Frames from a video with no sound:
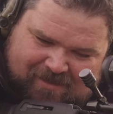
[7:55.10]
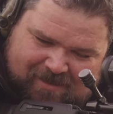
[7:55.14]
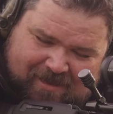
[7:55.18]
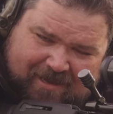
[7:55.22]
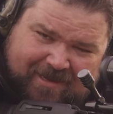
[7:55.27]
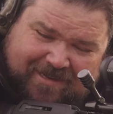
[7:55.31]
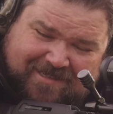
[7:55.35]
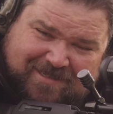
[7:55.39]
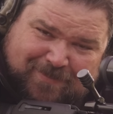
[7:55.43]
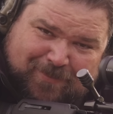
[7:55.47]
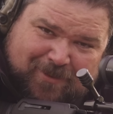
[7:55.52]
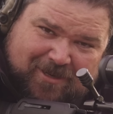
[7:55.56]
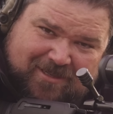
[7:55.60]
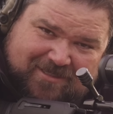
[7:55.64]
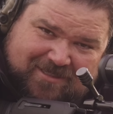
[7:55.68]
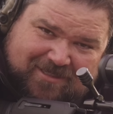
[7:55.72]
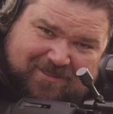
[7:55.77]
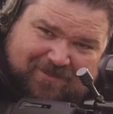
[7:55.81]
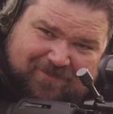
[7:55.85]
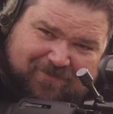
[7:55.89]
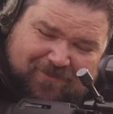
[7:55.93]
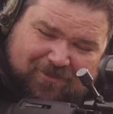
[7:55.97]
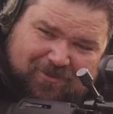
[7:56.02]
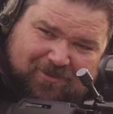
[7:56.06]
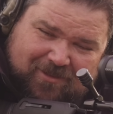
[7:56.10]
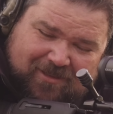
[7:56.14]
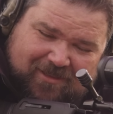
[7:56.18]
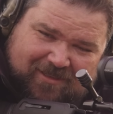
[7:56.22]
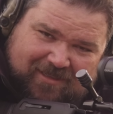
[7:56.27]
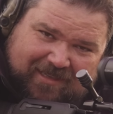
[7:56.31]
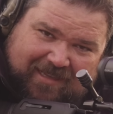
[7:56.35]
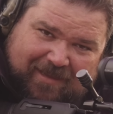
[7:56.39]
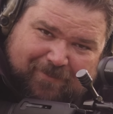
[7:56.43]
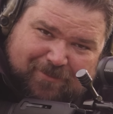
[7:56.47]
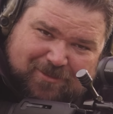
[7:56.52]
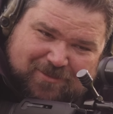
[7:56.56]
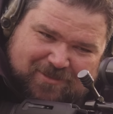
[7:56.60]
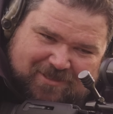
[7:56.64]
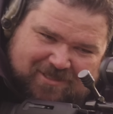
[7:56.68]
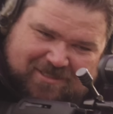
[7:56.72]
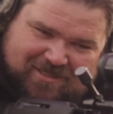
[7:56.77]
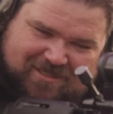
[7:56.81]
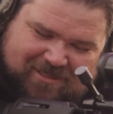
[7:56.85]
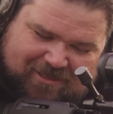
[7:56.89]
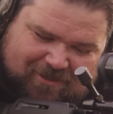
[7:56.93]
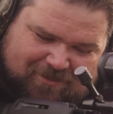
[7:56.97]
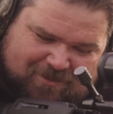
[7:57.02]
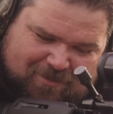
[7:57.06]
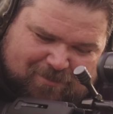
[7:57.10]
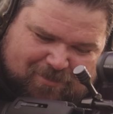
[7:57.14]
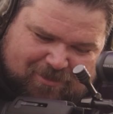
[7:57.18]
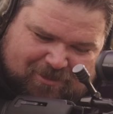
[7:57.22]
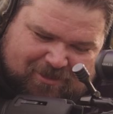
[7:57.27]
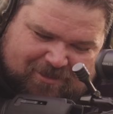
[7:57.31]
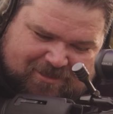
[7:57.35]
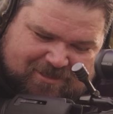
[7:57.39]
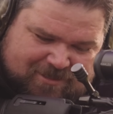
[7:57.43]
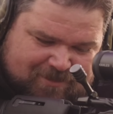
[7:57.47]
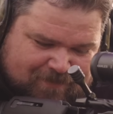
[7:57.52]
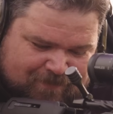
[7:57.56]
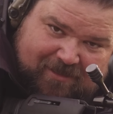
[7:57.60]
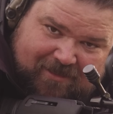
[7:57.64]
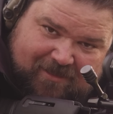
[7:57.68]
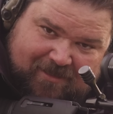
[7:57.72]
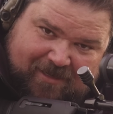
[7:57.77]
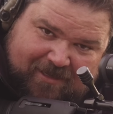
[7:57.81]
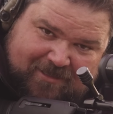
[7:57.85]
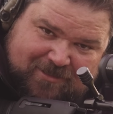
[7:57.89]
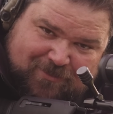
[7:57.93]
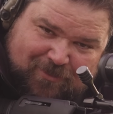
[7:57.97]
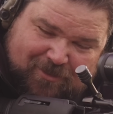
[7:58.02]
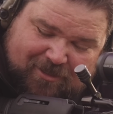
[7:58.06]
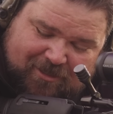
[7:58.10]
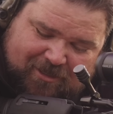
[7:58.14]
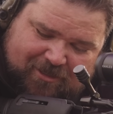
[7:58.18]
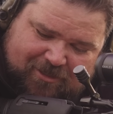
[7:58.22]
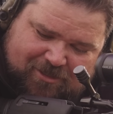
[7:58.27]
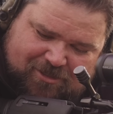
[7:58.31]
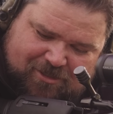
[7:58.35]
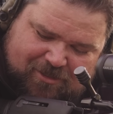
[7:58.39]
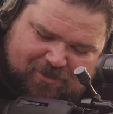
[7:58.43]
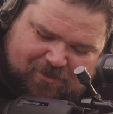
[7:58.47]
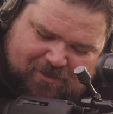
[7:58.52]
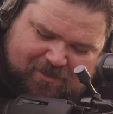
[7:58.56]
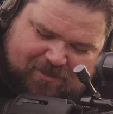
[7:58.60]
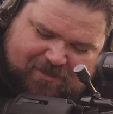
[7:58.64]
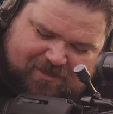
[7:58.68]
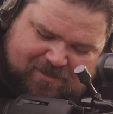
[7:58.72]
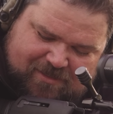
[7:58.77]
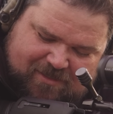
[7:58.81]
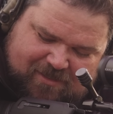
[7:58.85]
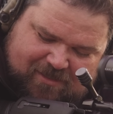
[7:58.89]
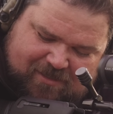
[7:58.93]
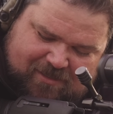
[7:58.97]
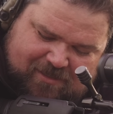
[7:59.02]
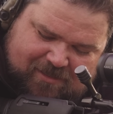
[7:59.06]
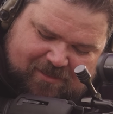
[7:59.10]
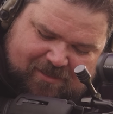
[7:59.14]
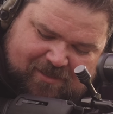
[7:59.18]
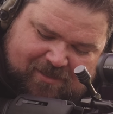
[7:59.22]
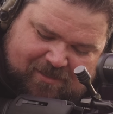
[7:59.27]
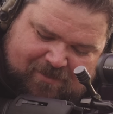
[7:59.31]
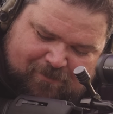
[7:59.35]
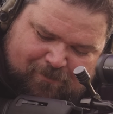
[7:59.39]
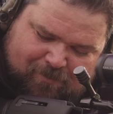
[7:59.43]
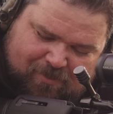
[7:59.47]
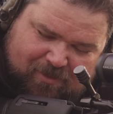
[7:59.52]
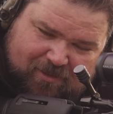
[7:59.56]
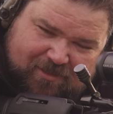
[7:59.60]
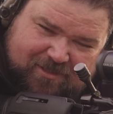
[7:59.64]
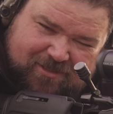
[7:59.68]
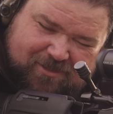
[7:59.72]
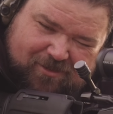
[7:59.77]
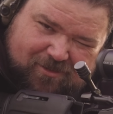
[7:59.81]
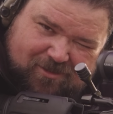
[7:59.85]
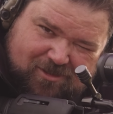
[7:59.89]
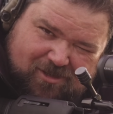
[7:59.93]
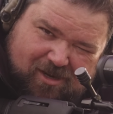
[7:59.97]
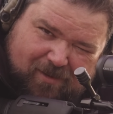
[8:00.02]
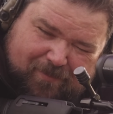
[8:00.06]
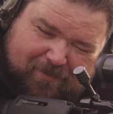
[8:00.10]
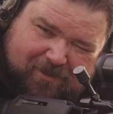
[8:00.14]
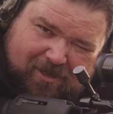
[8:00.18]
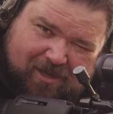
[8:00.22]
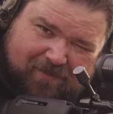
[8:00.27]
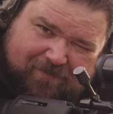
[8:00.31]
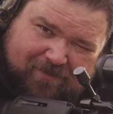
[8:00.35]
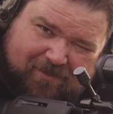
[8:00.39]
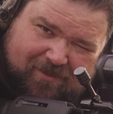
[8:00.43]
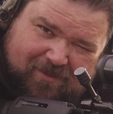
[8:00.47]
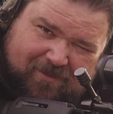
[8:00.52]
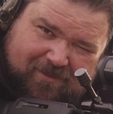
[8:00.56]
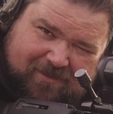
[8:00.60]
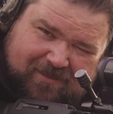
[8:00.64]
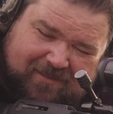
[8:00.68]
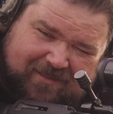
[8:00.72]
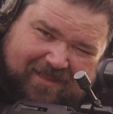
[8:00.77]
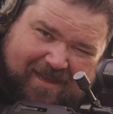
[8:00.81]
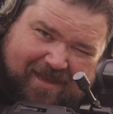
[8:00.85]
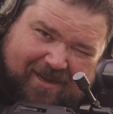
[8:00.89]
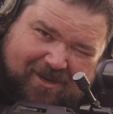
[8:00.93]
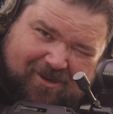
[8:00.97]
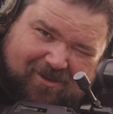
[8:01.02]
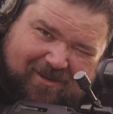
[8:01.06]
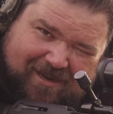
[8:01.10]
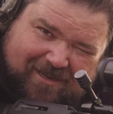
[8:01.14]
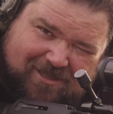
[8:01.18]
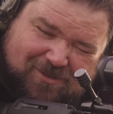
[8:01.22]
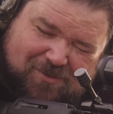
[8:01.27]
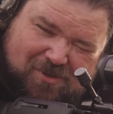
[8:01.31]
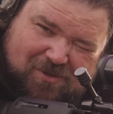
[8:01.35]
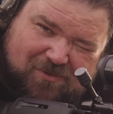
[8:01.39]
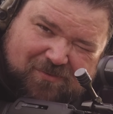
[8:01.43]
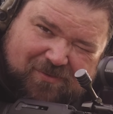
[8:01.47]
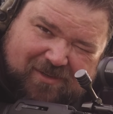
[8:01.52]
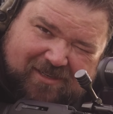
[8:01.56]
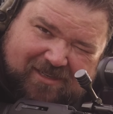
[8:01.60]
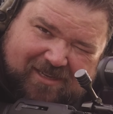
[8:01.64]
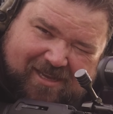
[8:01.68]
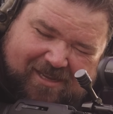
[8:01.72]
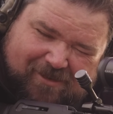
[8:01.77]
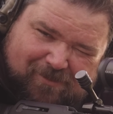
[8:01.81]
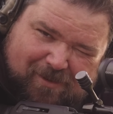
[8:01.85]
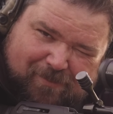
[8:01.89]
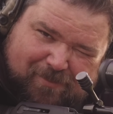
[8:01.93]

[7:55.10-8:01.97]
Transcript: kind of surprising for the damage we can see on the bullets. The next one I'm going to shoot is the bullets that are dropped off a ladder at 12 feet, kind of